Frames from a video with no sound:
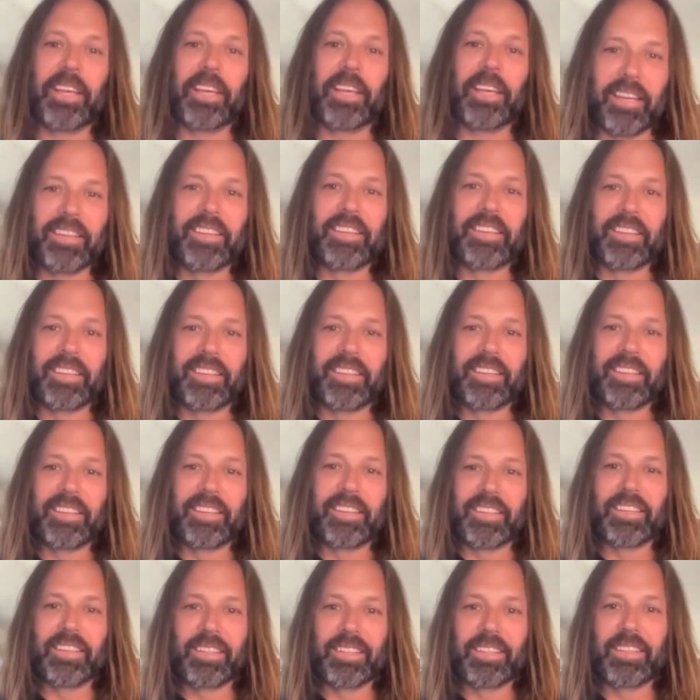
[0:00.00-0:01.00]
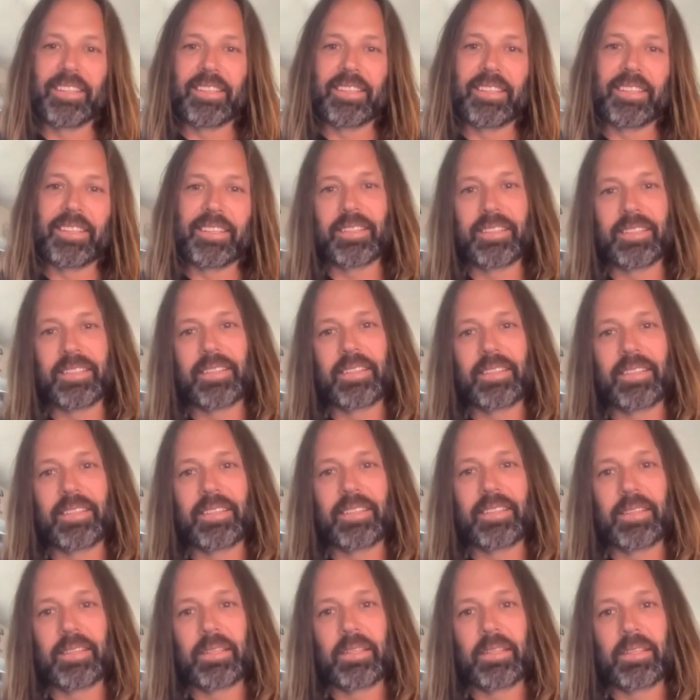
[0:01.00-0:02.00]

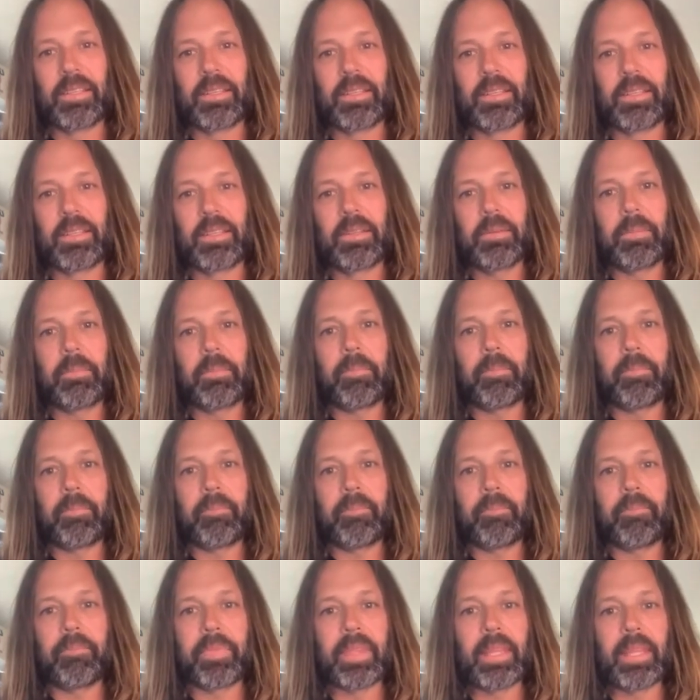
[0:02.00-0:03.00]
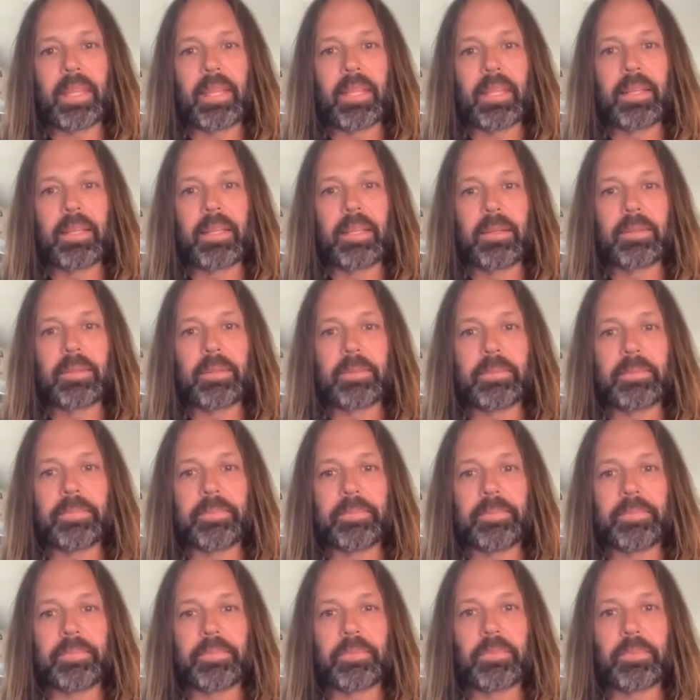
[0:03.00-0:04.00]

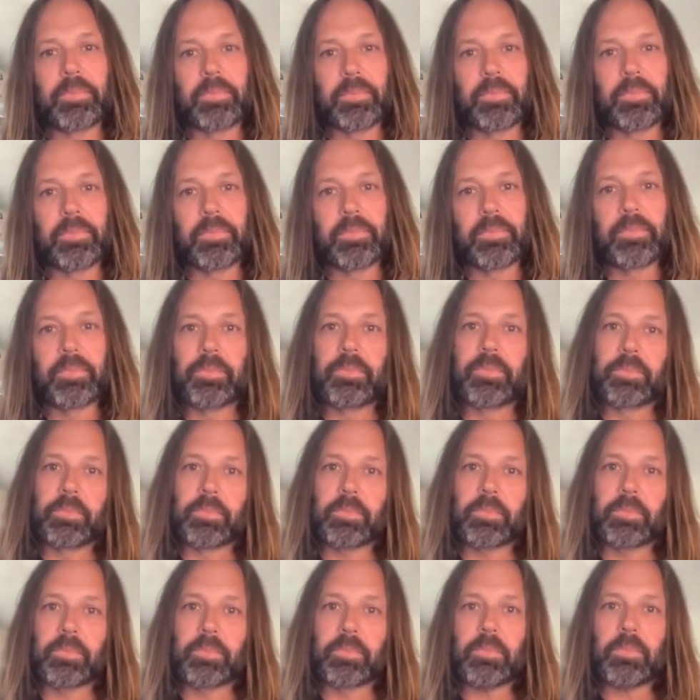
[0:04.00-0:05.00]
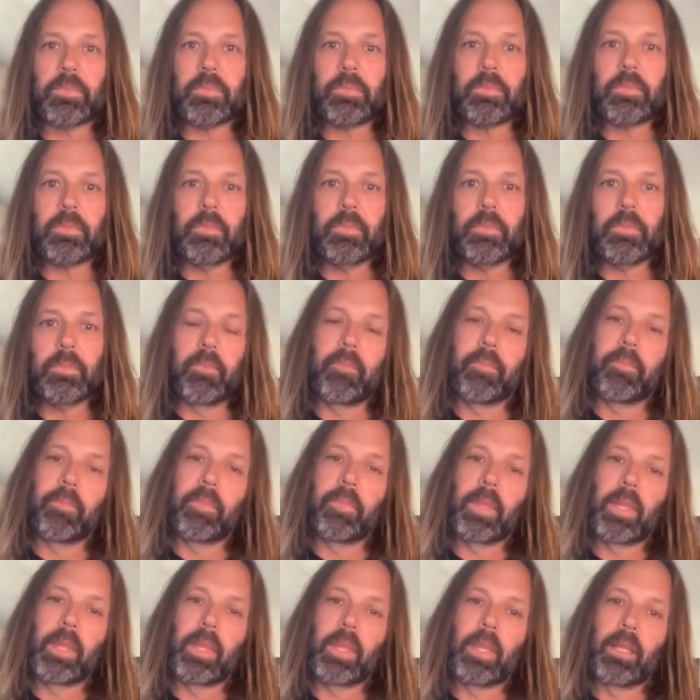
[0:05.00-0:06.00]
The person shown says nothing.